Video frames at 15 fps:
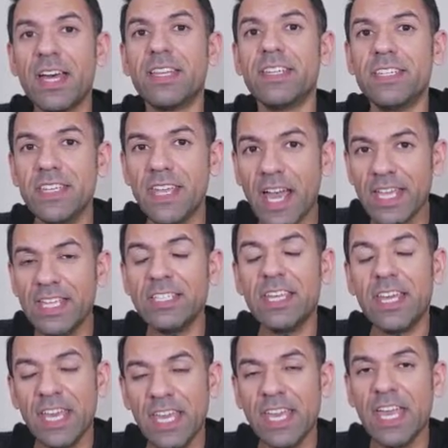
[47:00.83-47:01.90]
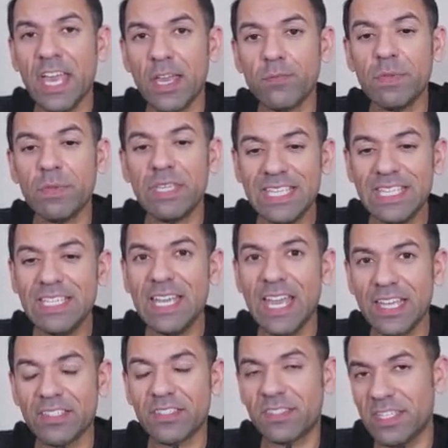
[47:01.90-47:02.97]
9 a.m.
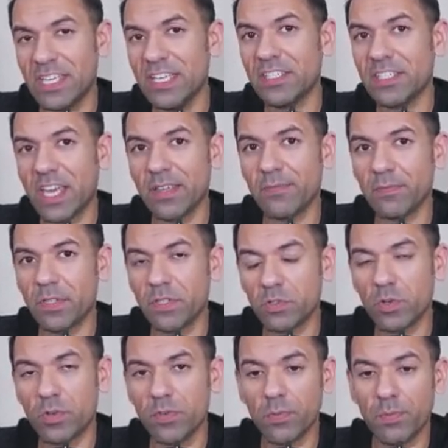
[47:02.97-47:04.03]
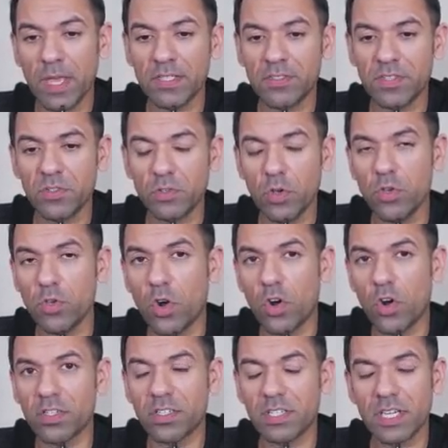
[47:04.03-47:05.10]
EST time. So if you're based in New
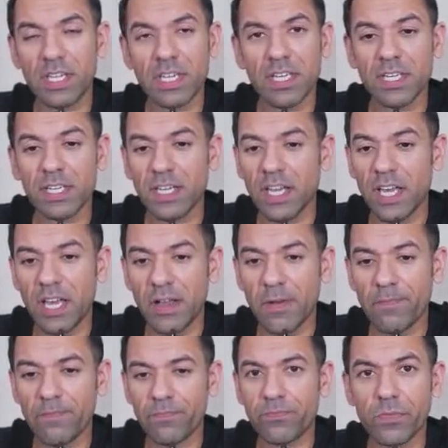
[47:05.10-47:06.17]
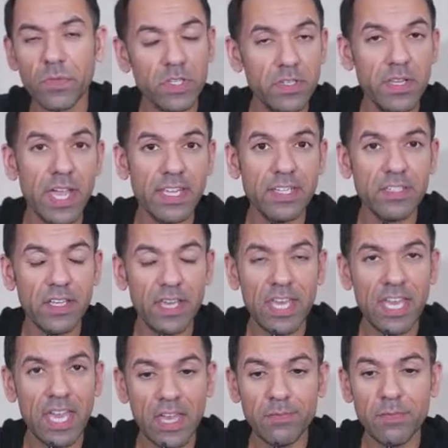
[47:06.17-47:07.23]
York, 9
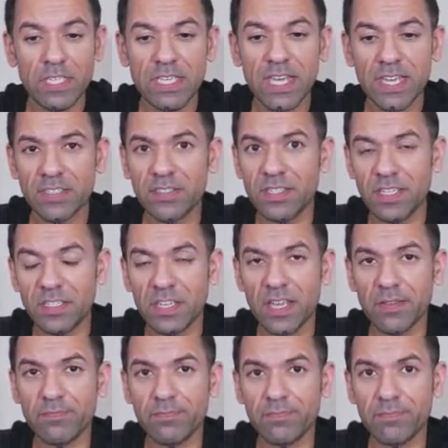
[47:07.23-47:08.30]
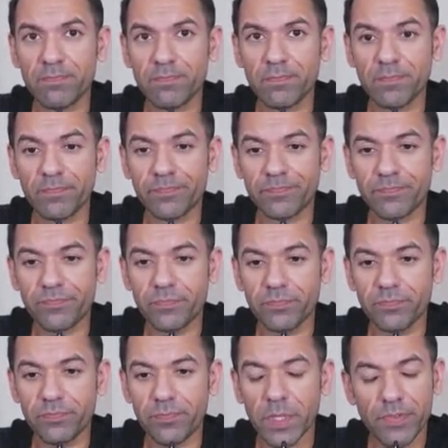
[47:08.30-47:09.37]
a.m. EST time.
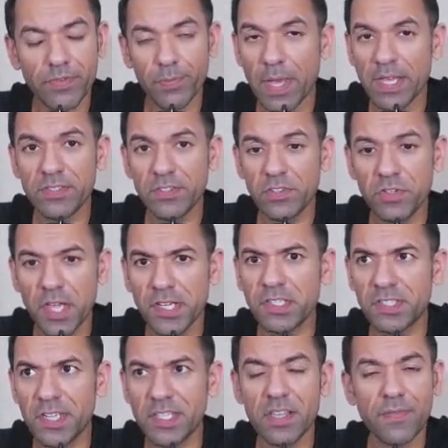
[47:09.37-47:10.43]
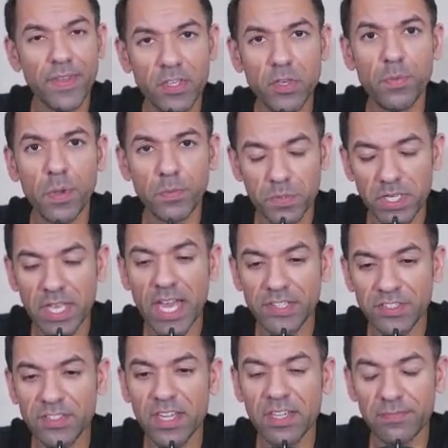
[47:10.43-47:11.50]
If you're based in the United States, I think you'll be able to
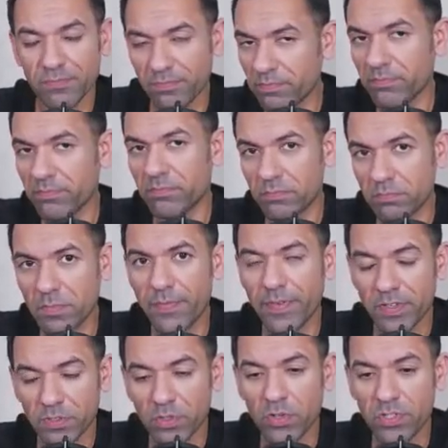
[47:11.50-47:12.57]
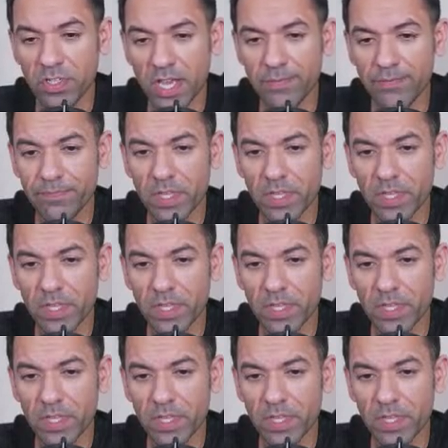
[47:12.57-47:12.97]
catch that. I think it's a good time.